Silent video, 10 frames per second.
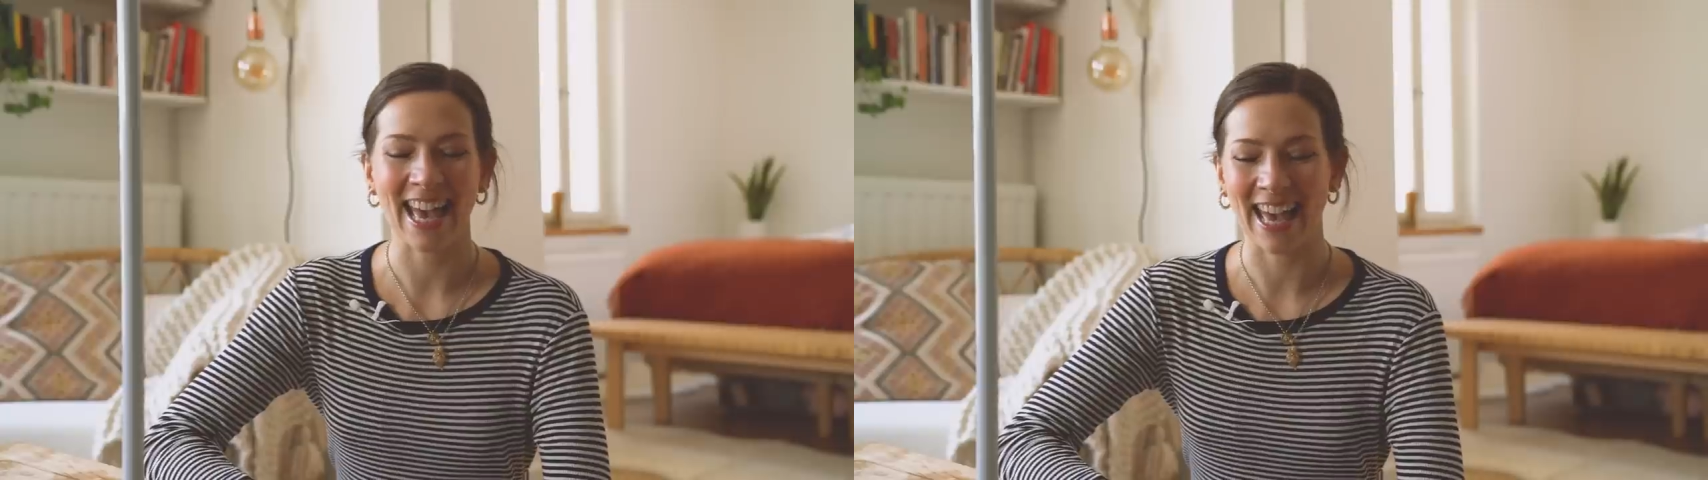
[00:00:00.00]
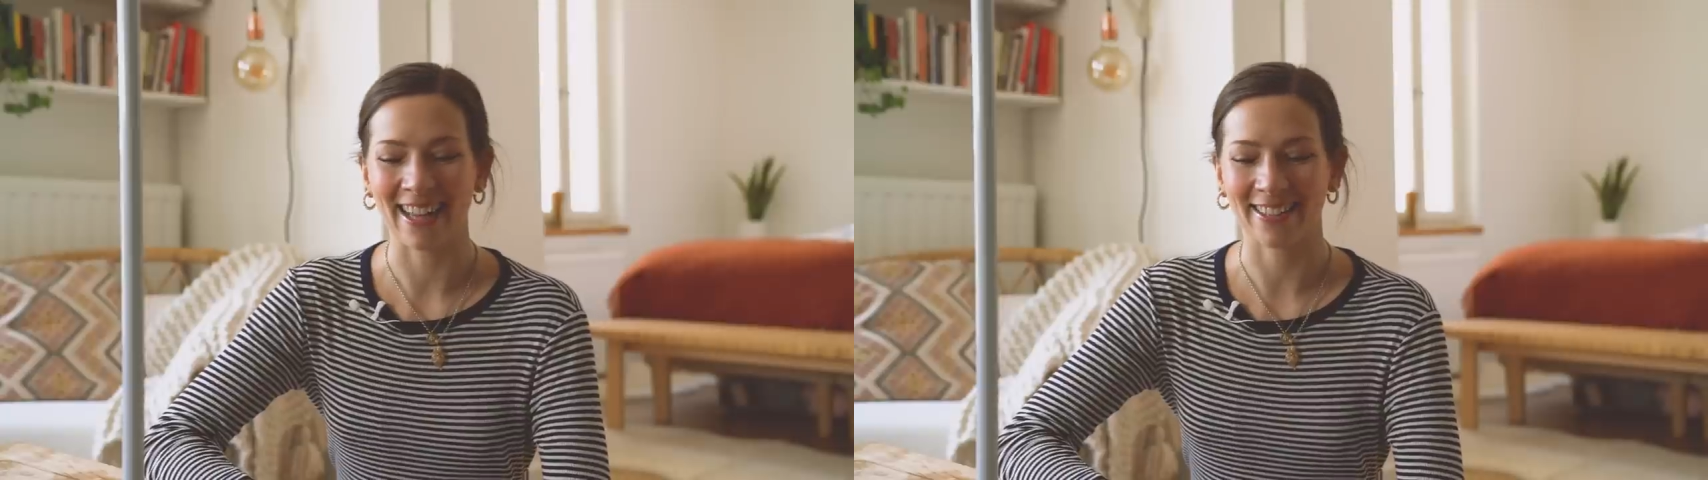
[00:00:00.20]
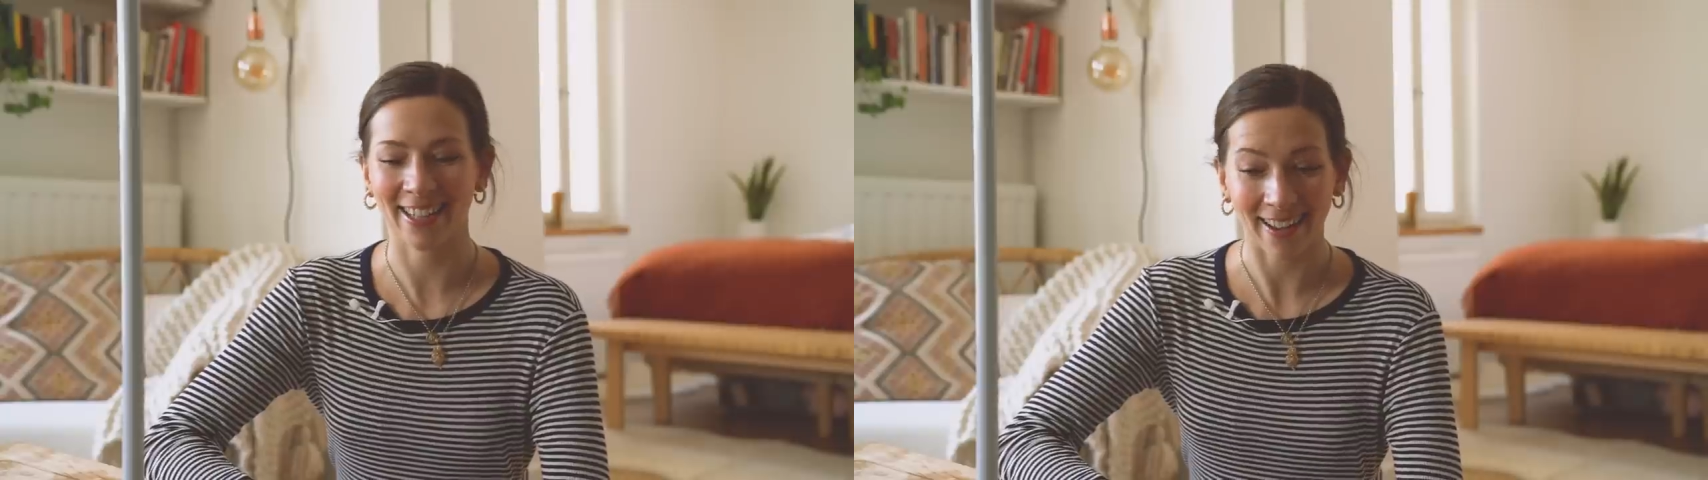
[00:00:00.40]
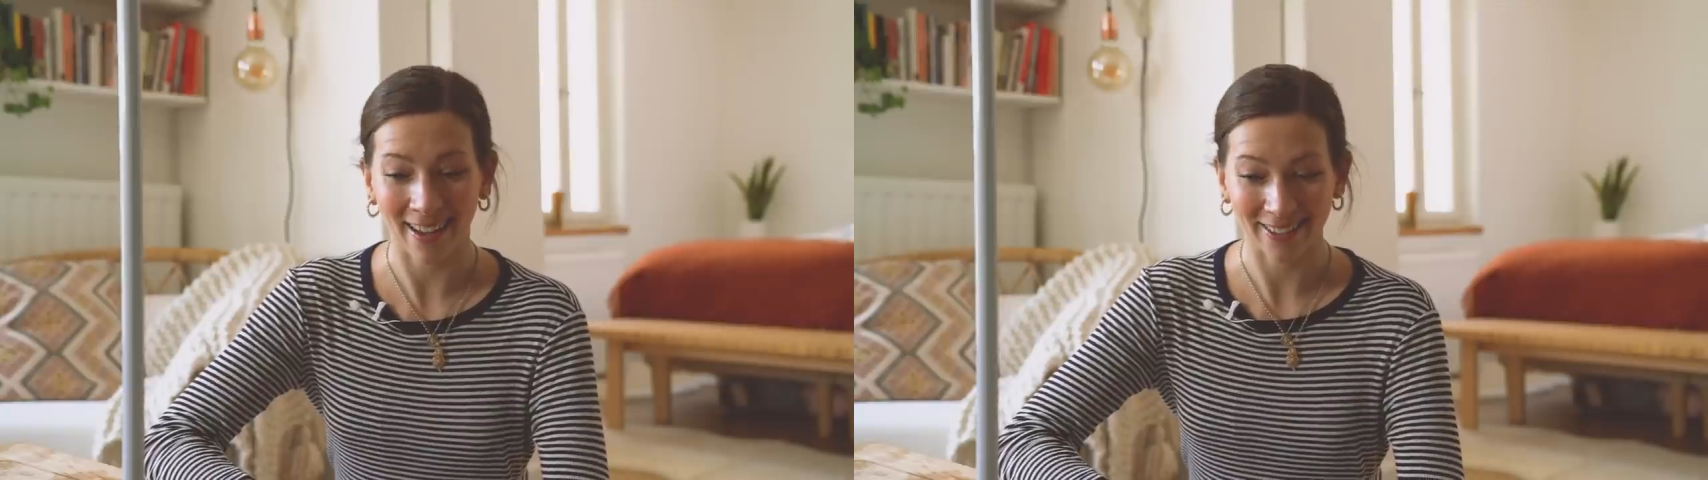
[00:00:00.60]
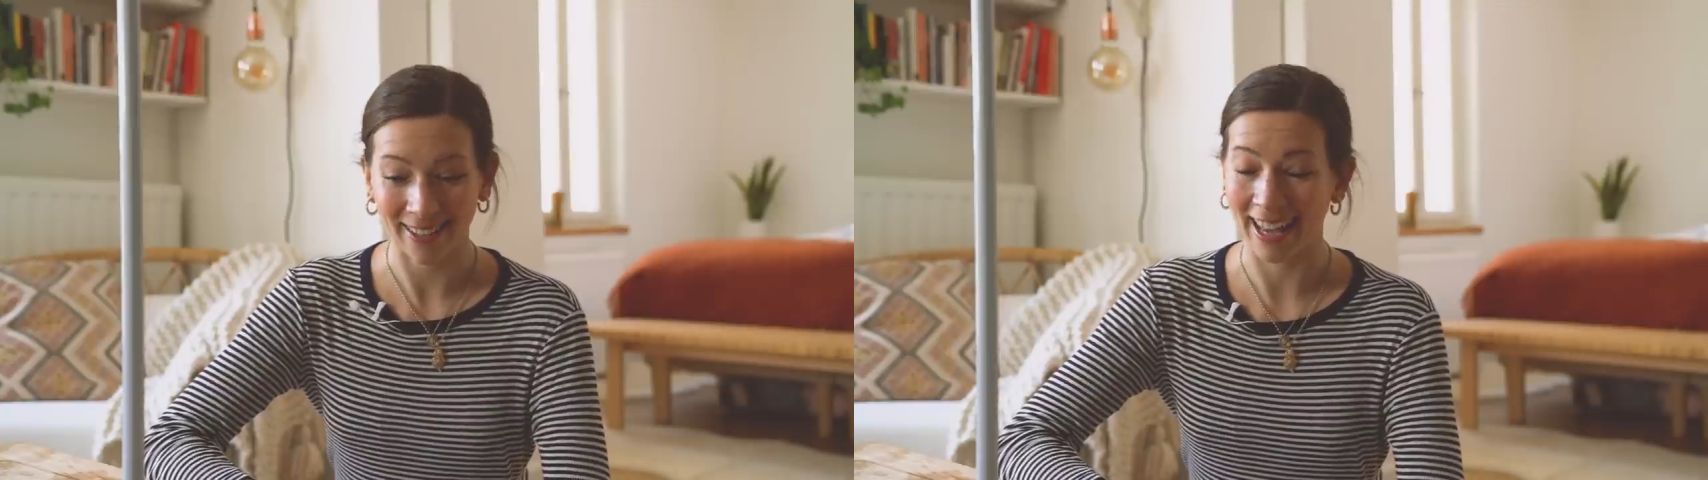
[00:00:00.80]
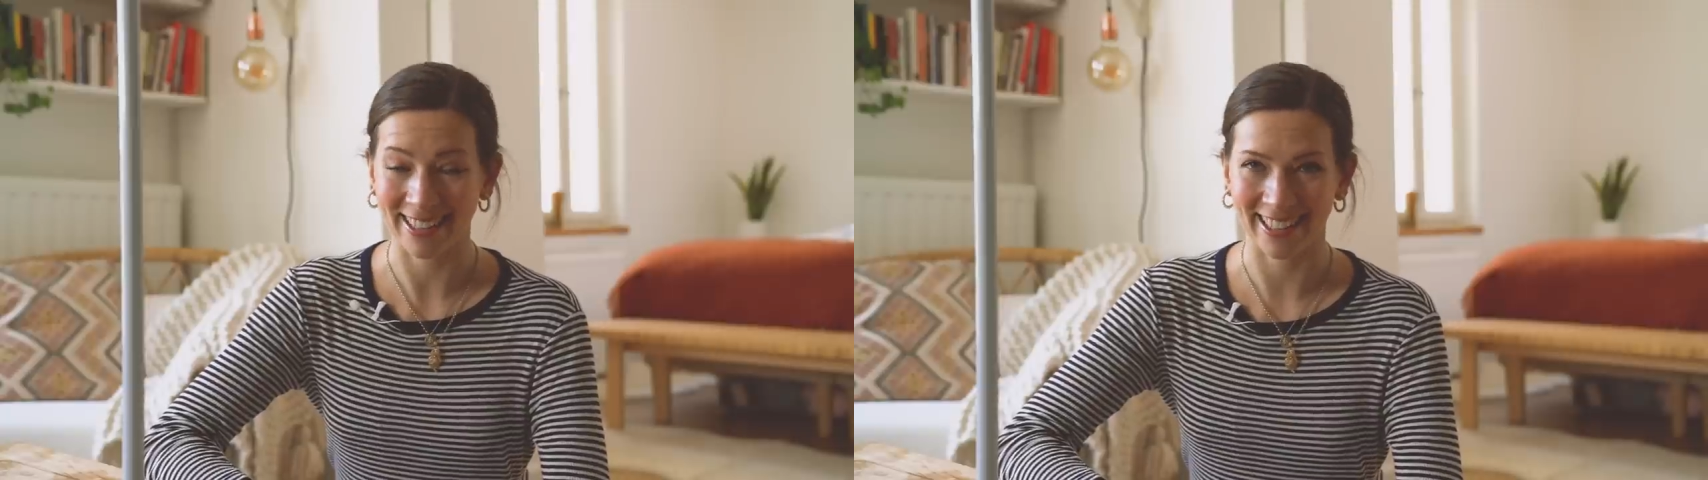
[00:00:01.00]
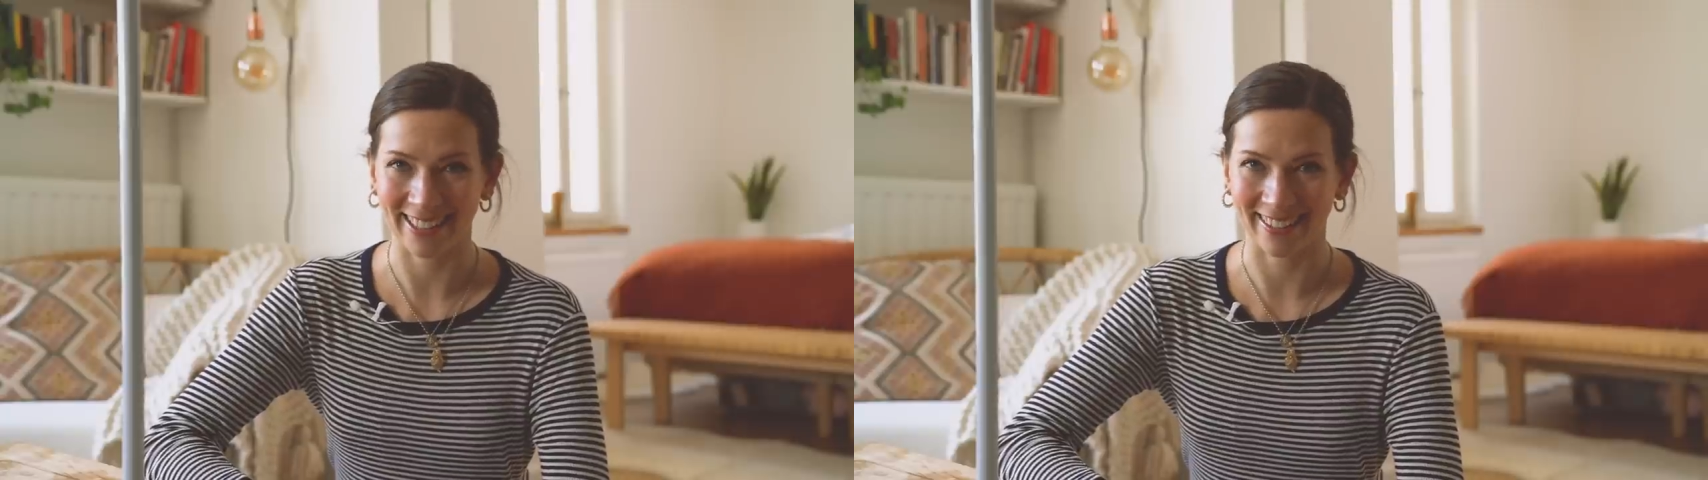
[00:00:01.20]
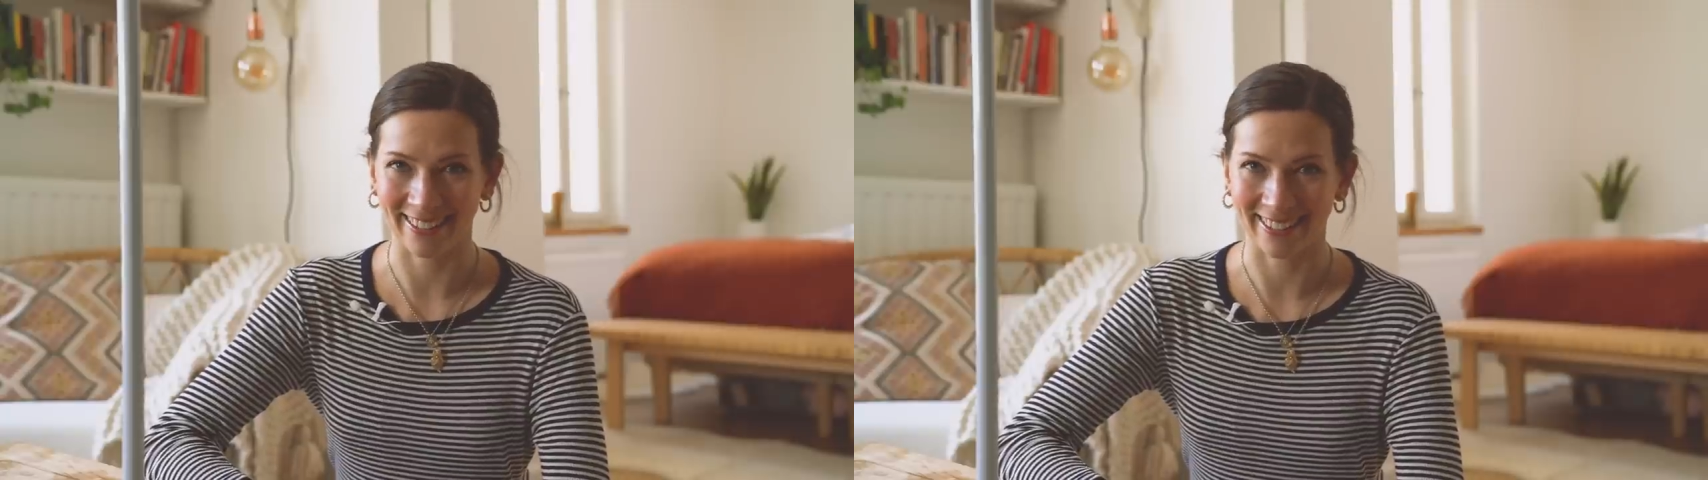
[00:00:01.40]
and check out the
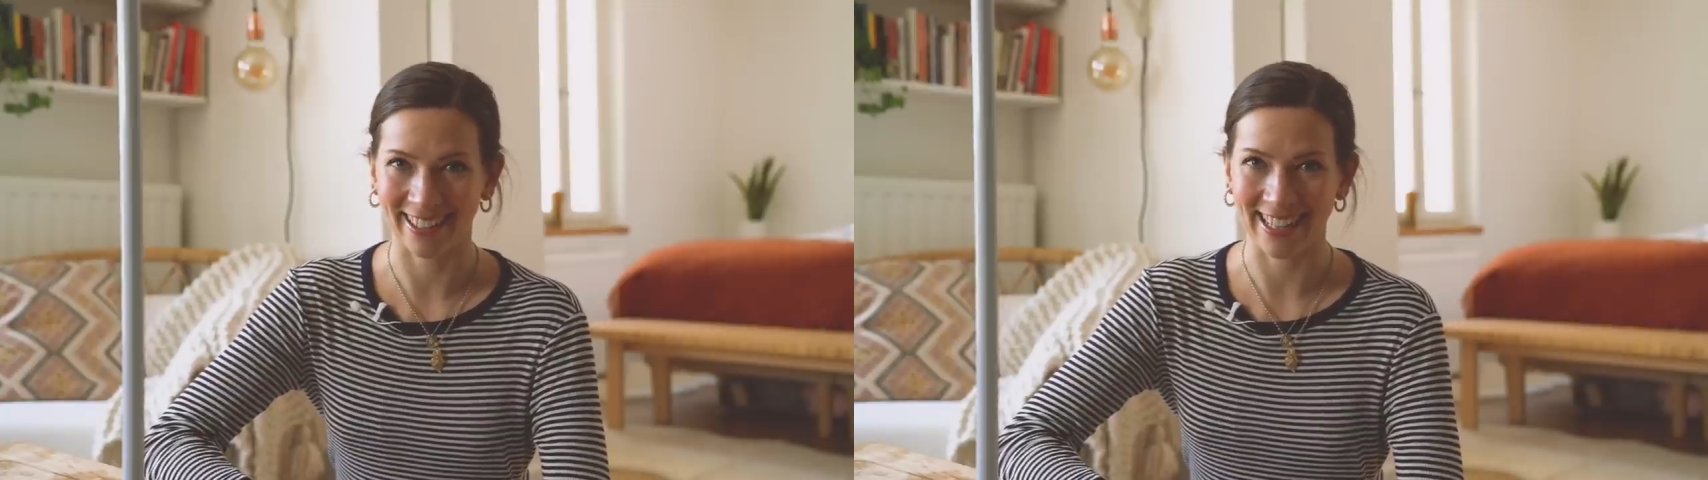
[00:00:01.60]
hashtag on